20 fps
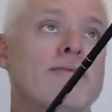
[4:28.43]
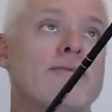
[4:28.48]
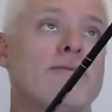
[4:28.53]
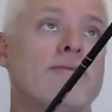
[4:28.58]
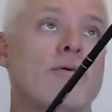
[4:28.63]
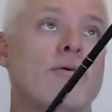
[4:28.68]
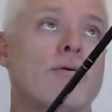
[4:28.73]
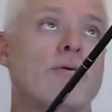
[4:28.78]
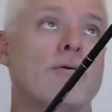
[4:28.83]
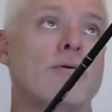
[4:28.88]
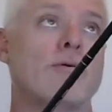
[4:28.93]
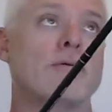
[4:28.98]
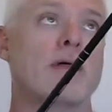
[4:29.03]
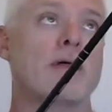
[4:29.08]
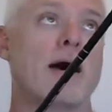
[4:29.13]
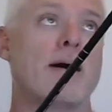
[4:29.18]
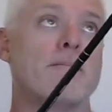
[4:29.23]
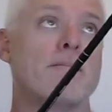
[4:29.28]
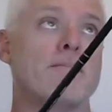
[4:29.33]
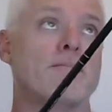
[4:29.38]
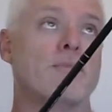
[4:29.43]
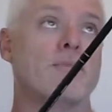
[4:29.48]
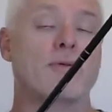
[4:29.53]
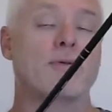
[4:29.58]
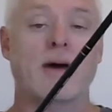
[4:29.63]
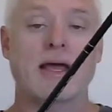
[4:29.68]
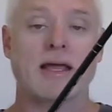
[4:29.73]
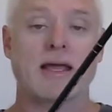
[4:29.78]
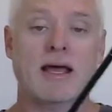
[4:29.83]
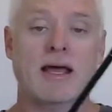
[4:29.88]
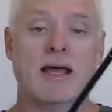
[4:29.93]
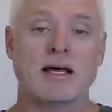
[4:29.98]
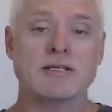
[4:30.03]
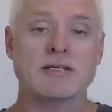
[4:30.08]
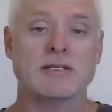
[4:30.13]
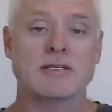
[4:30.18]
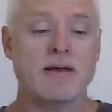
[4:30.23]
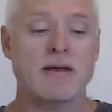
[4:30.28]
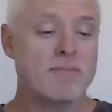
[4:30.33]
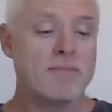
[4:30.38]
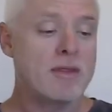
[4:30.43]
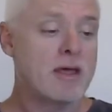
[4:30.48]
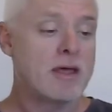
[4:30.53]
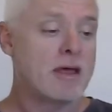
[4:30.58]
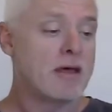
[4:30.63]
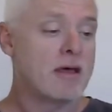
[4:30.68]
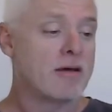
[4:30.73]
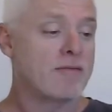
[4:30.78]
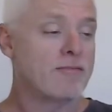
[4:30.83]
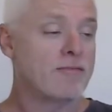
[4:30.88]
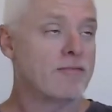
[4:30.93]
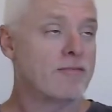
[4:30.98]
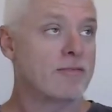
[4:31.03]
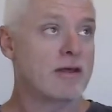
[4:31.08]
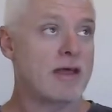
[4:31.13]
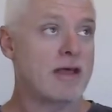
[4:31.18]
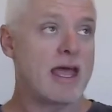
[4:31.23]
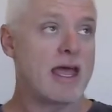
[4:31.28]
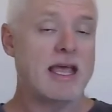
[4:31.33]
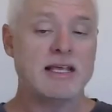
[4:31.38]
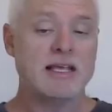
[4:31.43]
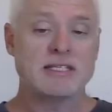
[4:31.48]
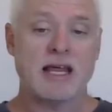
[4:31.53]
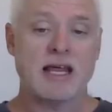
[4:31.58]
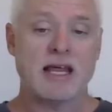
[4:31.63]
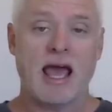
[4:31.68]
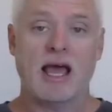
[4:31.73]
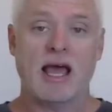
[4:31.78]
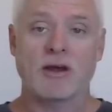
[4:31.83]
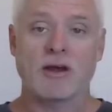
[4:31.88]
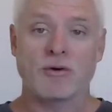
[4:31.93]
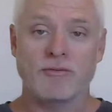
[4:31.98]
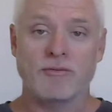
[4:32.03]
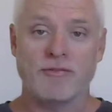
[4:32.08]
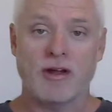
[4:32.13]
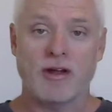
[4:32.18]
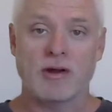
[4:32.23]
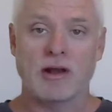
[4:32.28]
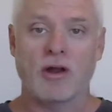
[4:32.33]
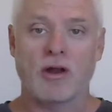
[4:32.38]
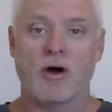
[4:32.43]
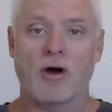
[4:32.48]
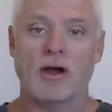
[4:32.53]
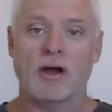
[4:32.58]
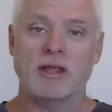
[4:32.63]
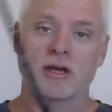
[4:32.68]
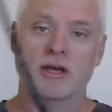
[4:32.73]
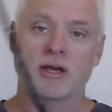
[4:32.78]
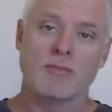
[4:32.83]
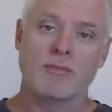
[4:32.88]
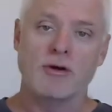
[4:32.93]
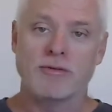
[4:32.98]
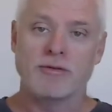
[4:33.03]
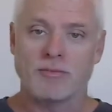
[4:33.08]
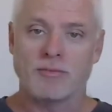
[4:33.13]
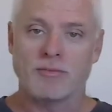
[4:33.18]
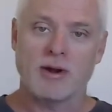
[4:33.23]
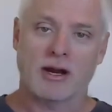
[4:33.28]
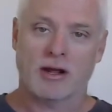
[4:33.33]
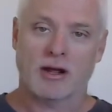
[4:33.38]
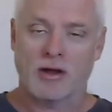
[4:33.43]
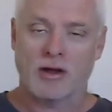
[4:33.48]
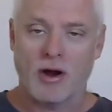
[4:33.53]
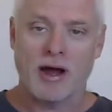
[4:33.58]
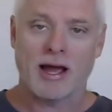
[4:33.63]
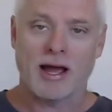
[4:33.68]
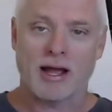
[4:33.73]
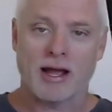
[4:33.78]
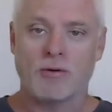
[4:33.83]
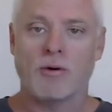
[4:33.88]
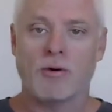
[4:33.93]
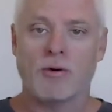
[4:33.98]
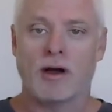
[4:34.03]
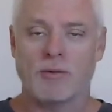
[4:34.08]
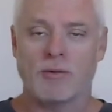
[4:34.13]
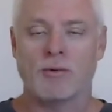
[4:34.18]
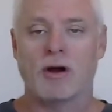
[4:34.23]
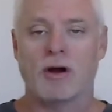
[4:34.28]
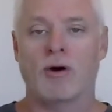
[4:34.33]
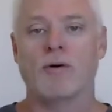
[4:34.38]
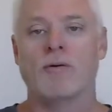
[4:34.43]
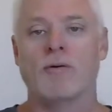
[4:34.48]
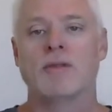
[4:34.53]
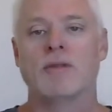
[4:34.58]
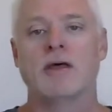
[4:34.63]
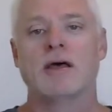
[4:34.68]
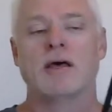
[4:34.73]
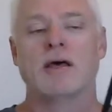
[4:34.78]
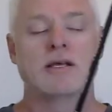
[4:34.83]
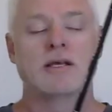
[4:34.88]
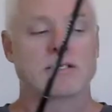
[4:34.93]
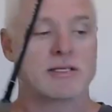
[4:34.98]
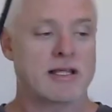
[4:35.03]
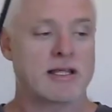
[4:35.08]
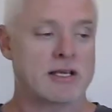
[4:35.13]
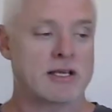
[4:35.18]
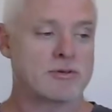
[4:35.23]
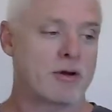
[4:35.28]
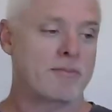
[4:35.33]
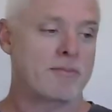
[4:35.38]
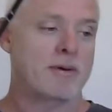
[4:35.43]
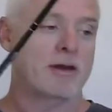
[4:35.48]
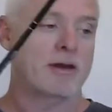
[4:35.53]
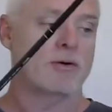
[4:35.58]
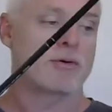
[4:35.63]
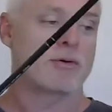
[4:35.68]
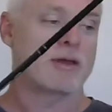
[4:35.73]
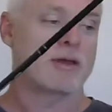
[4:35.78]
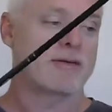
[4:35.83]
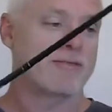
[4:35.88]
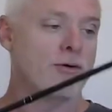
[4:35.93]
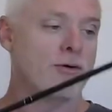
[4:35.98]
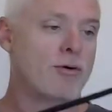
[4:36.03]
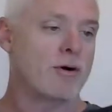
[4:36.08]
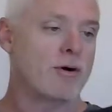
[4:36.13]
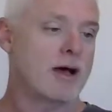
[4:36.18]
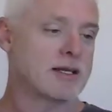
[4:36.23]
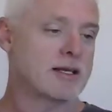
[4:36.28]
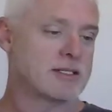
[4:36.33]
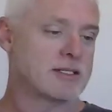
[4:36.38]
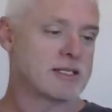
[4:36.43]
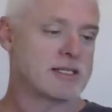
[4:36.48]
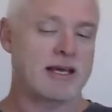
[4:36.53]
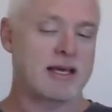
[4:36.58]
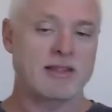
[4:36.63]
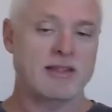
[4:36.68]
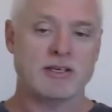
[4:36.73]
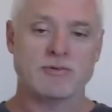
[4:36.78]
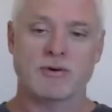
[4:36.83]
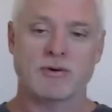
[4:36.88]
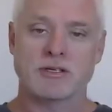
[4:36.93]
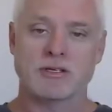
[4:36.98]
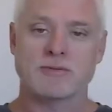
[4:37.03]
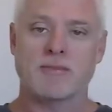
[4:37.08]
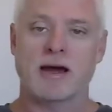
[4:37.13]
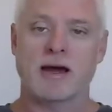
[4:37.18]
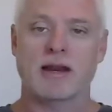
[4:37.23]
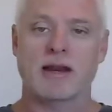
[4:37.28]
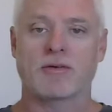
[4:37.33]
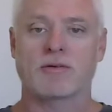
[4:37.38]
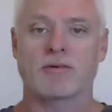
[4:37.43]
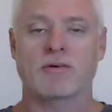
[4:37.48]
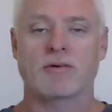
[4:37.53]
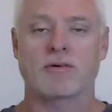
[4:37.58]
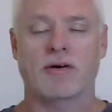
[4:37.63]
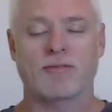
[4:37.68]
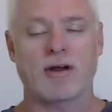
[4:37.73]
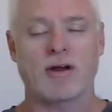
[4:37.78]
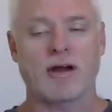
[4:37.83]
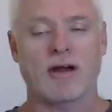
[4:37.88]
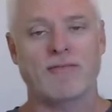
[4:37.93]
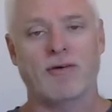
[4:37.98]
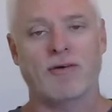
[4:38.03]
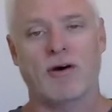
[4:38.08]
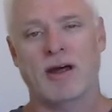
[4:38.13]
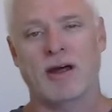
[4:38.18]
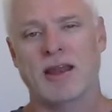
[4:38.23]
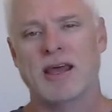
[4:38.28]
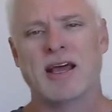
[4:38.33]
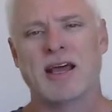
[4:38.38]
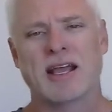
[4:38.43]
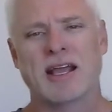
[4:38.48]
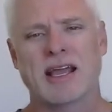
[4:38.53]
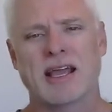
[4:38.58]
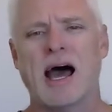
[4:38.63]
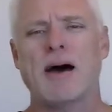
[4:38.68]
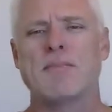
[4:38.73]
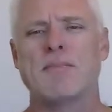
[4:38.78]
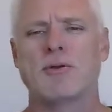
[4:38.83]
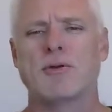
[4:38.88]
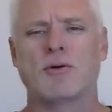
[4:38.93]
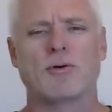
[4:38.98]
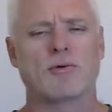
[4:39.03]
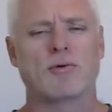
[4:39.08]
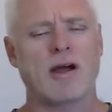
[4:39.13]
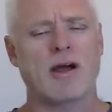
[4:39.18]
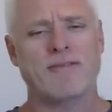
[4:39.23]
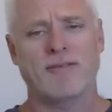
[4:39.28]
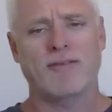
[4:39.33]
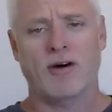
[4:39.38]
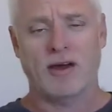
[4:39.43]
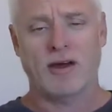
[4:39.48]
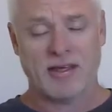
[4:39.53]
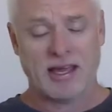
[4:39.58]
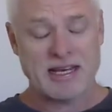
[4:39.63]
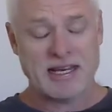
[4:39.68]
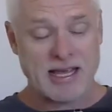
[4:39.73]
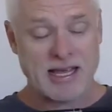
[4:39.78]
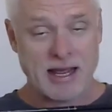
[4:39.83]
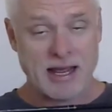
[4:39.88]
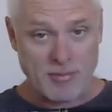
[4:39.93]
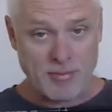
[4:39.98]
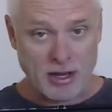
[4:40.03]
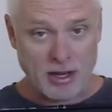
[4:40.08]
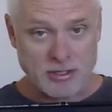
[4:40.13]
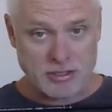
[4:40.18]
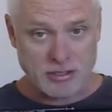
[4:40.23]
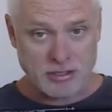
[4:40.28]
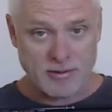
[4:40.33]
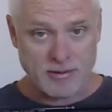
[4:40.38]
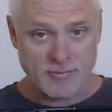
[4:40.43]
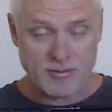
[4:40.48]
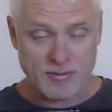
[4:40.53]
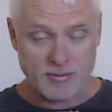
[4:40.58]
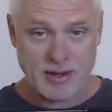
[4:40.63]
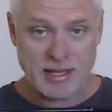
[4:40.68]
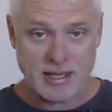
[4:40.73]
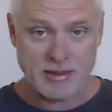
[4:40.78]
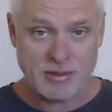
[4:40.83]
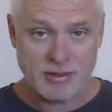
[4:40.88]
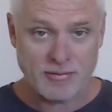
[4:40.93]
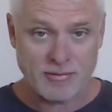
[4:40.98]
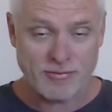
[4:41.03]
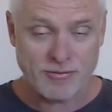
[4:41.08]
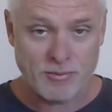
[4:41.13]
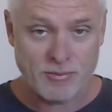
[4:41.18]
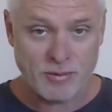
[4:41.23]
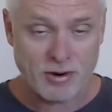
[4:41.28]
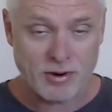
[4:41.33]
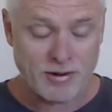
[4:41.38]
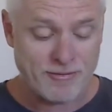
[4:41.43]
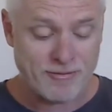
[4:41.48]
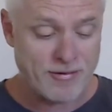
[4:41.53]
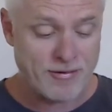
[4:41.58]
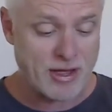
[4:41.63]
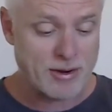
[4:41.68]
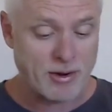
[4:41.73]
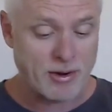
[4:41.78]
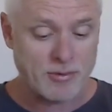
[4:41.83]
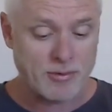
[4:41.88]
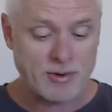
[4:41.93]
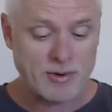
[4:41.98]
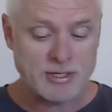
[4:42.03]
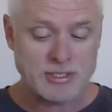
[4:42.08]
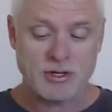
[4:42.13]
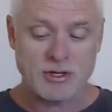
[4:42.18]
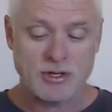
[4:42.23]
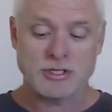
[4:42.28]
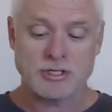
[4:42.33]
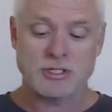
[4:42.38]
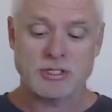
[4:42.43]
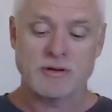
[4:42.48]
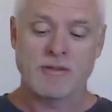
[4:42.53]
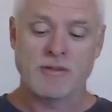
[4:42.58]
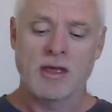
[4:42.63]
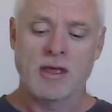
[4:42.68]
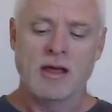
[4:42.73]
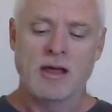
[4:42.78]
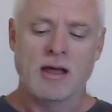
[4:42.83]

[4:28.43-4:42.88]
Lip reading: for with a Baitcaster. Easy to handle, very light. You can move them around the kayak quite well. So that's what I'd be looking for. As I say, this one's made of graphite. Carbon or graphite, they tend most of them to be, from what I found in my research.